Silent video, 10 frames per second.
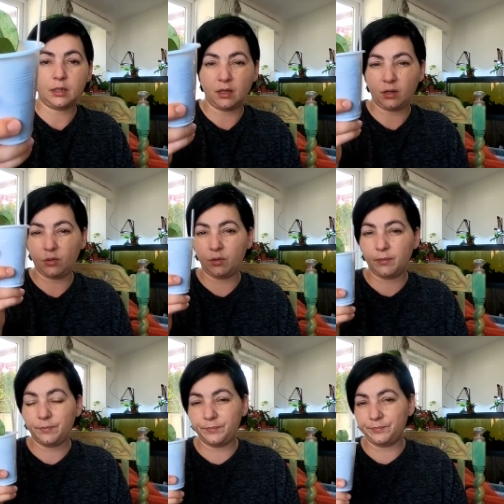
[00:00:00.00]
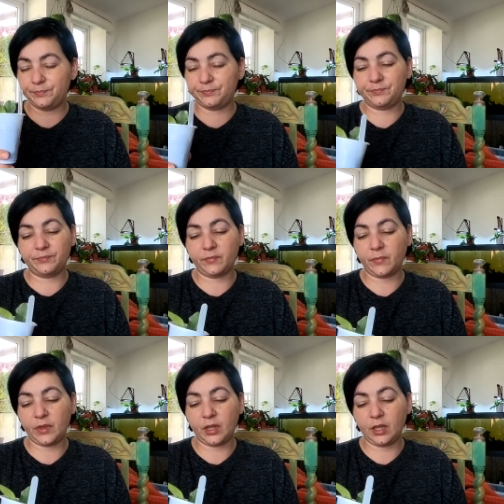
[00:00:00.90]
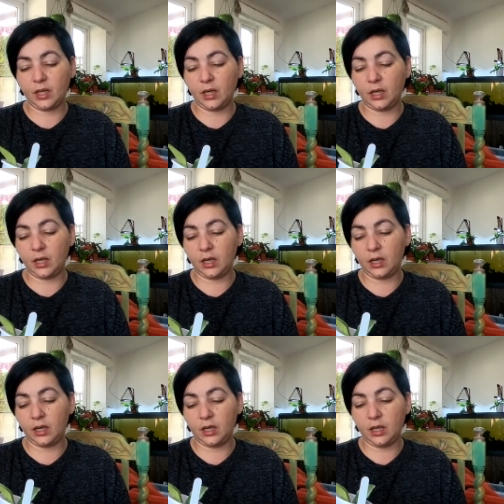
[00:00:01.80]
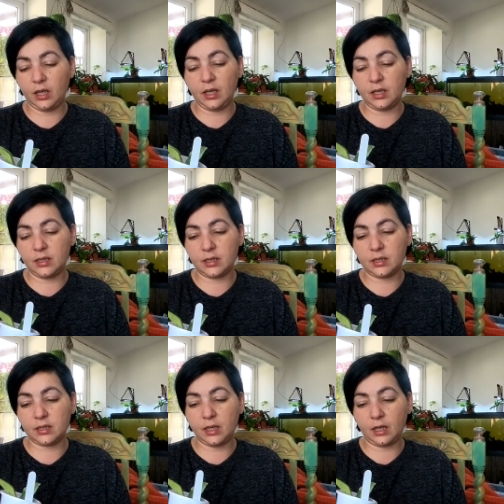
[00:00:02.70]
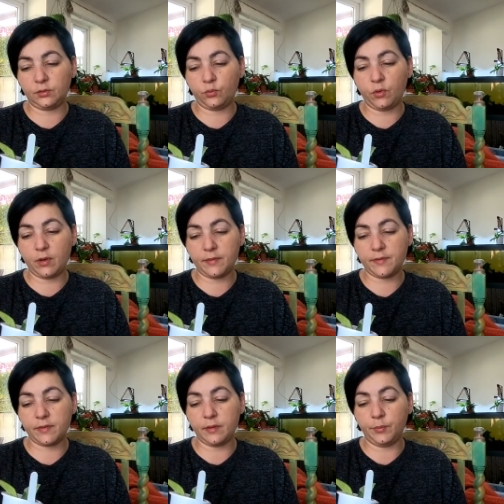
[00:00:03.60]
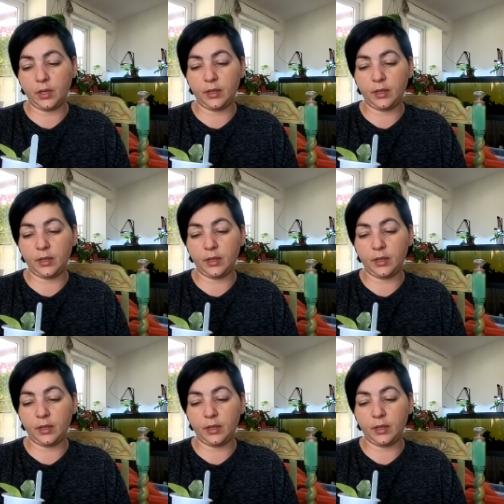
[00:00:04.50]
So uh, it's not worth the